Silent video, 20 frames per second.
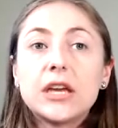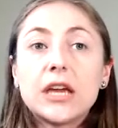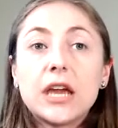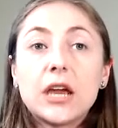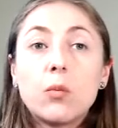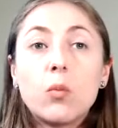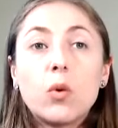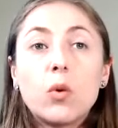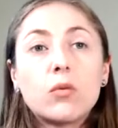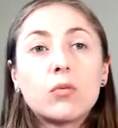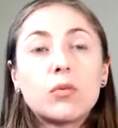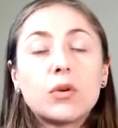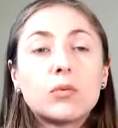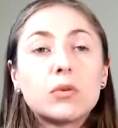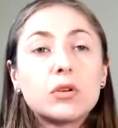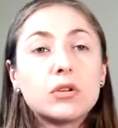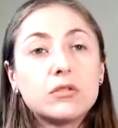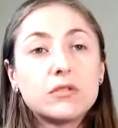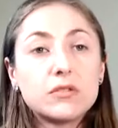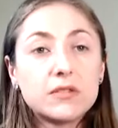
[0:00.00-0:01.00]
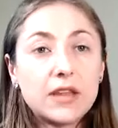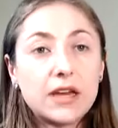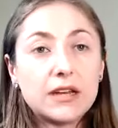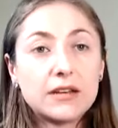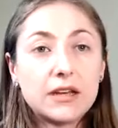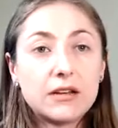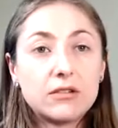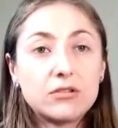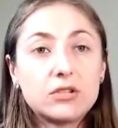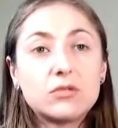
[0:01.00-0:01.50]
And what we reduce that
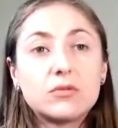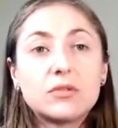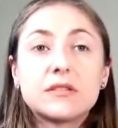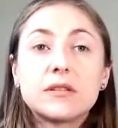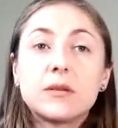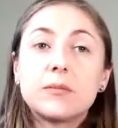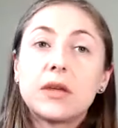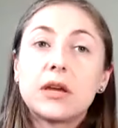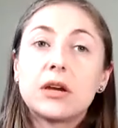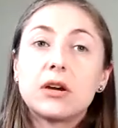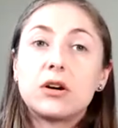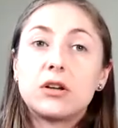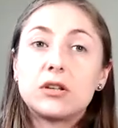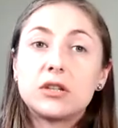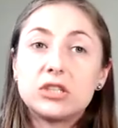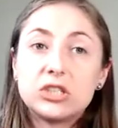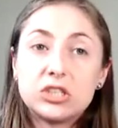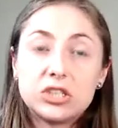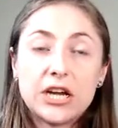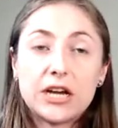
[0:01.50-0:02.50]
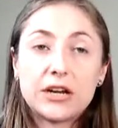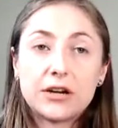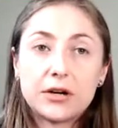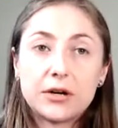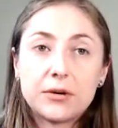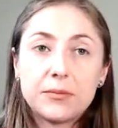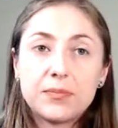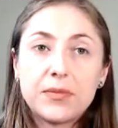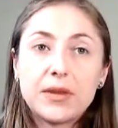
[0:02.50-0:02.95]
down to is something called a chatter.